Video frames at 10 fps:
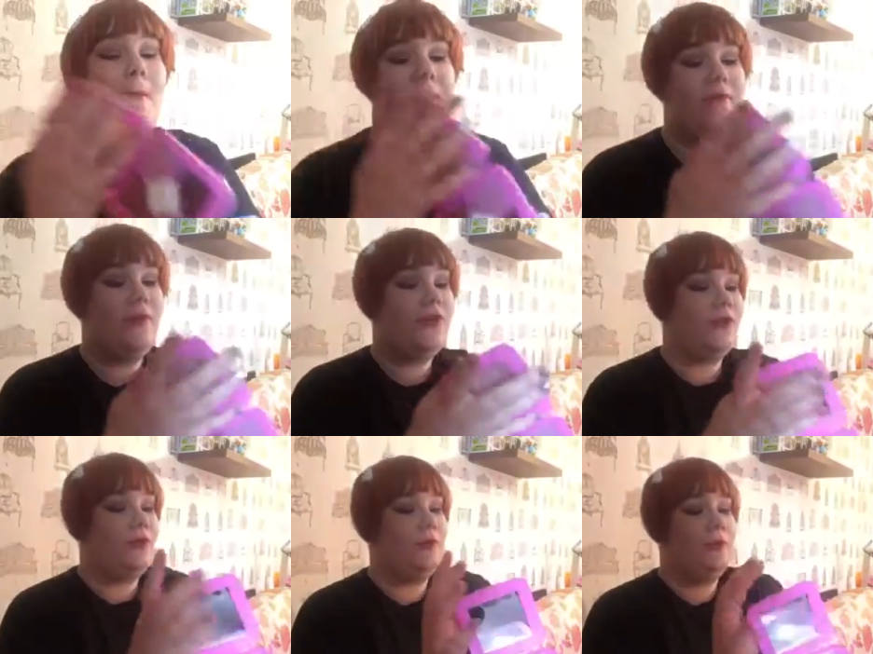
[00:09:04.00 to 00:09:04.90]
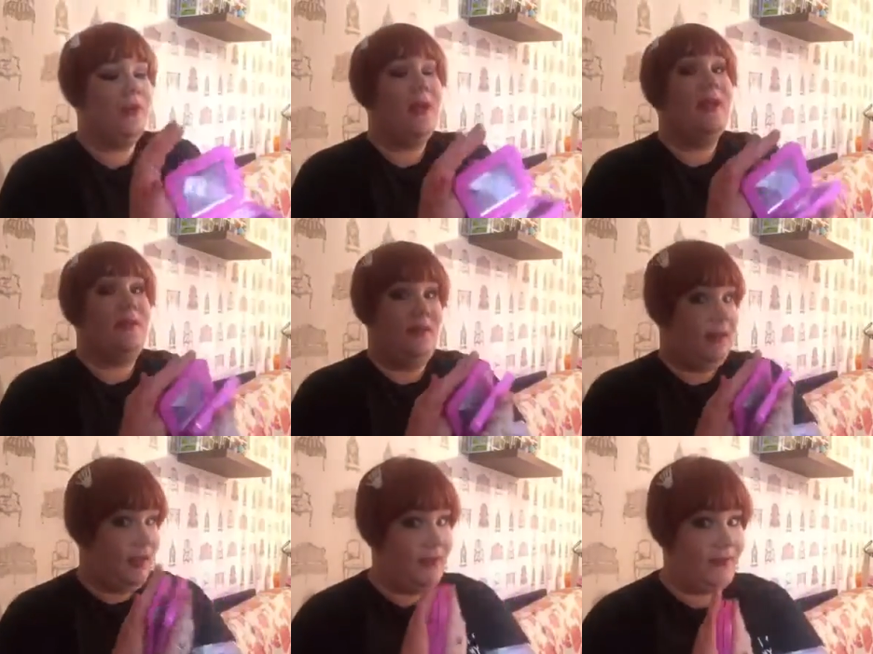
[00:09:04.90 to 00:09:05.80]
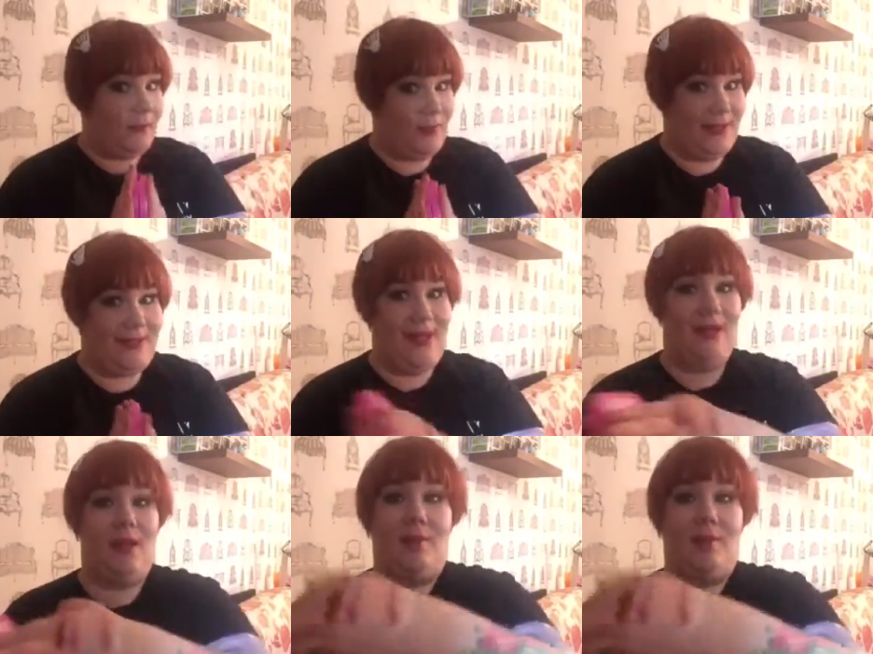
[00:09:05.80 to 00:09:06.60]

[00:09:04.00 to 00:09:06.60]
But if you do, it's amazing.